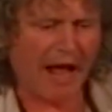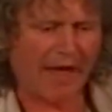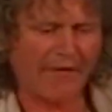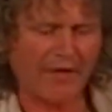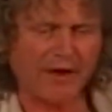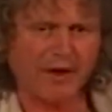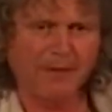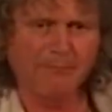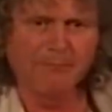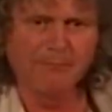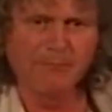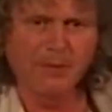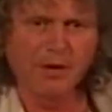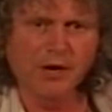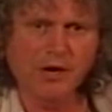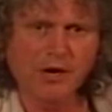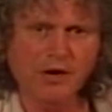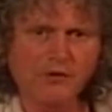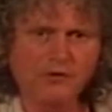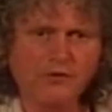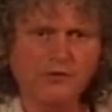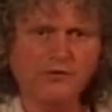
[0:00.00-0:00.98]
and then
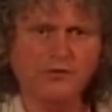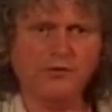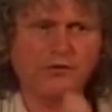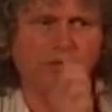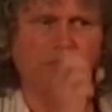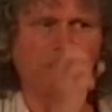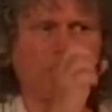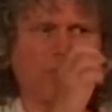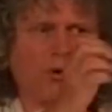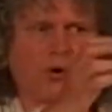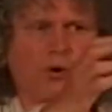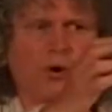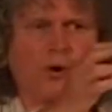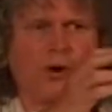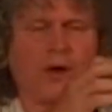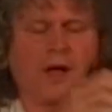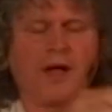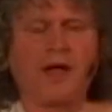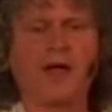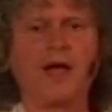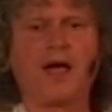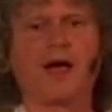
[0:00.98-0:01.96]
emerged at
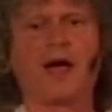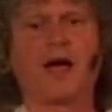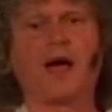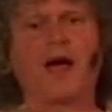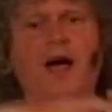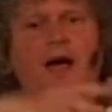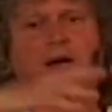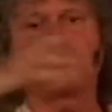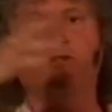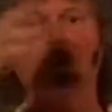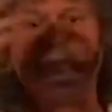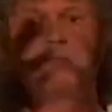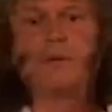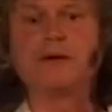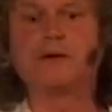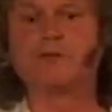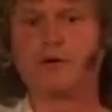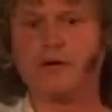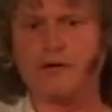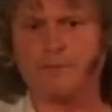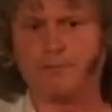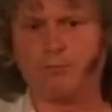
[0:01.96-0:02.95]
dawn uh, to be
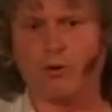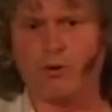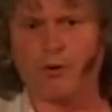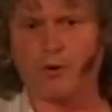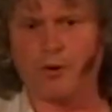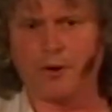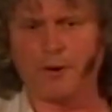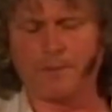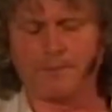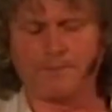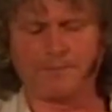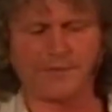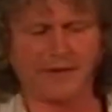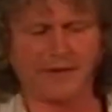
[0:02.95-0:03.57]
reborn.